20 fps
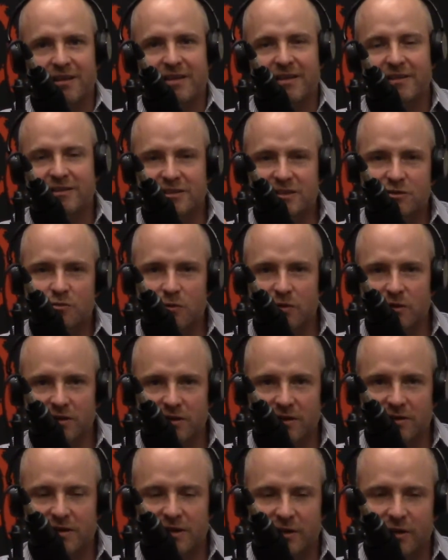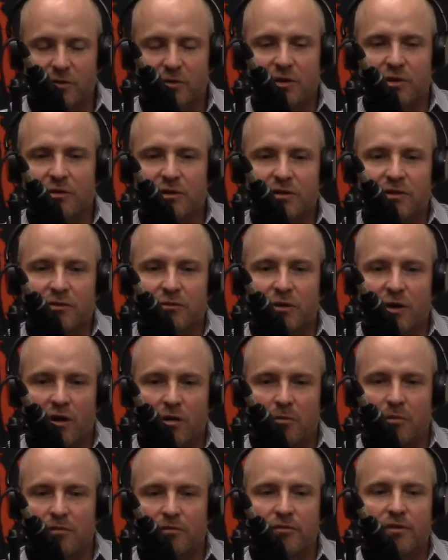This is where, you know, you're in the
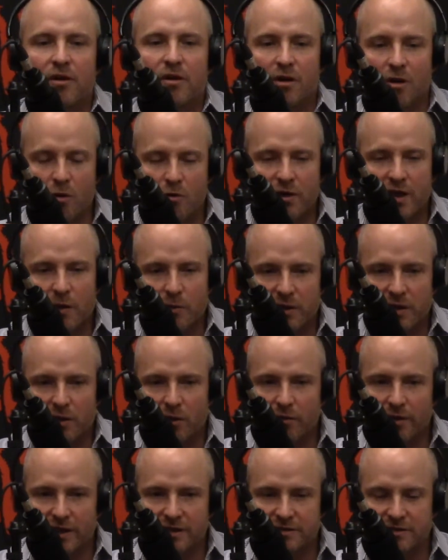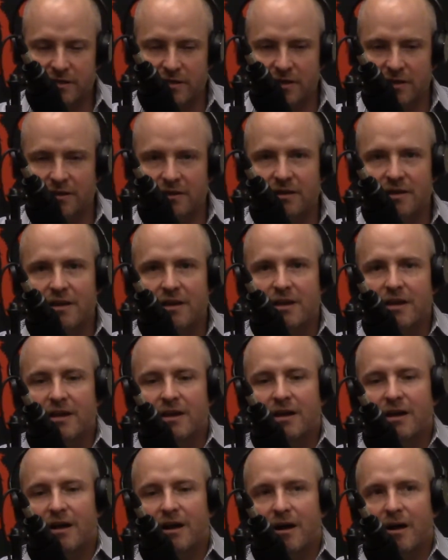realm of, okay, we know that's good.
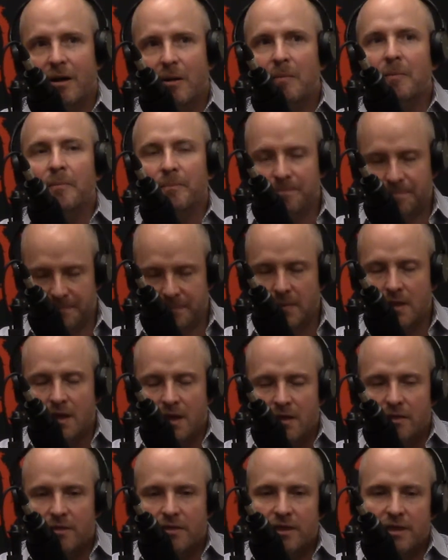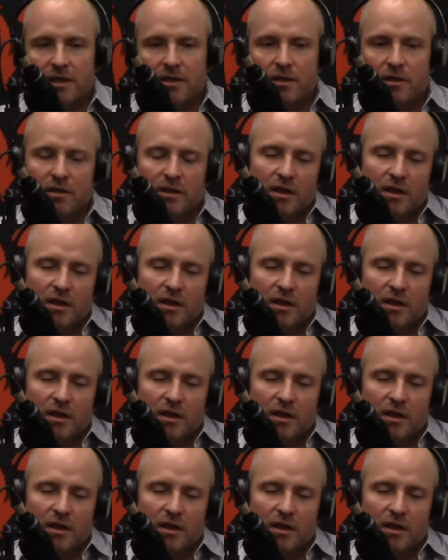The